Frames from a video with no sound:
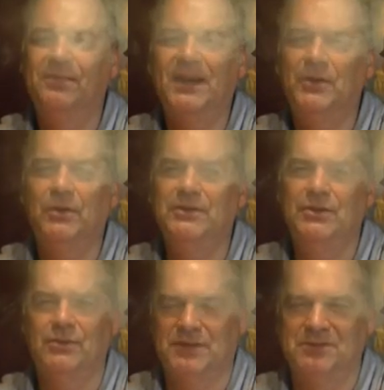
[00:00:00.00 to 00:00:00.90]
I've heard all the
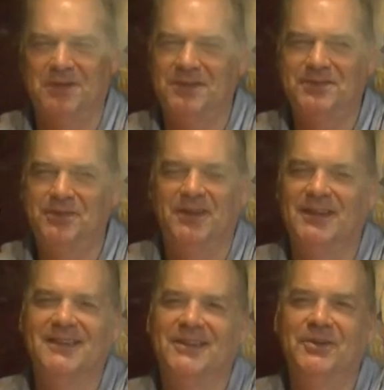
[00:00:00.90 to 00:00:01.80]
jokes as well, so
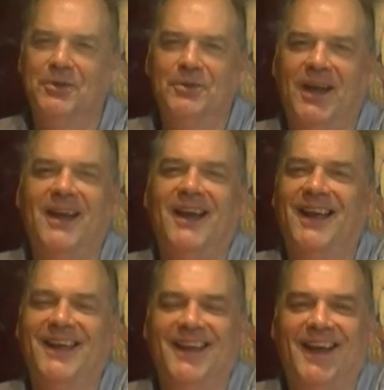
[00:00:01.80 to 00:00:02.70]
no,
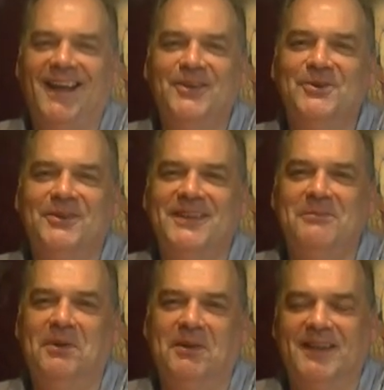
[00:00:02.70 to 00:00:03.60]
I don't
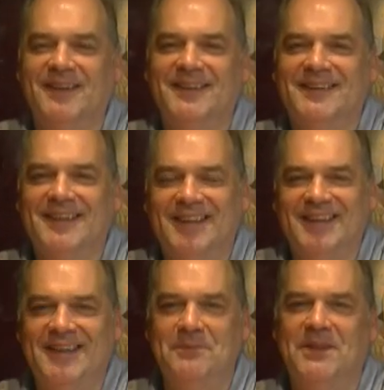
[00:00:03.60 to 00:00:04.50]
keep it
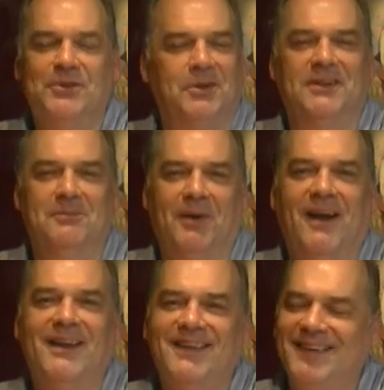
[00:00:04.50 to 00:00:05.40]
in the toilet
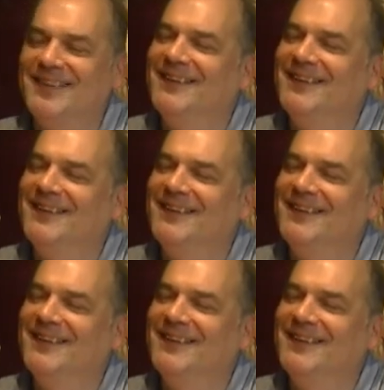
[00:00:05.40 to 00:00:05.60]
bag.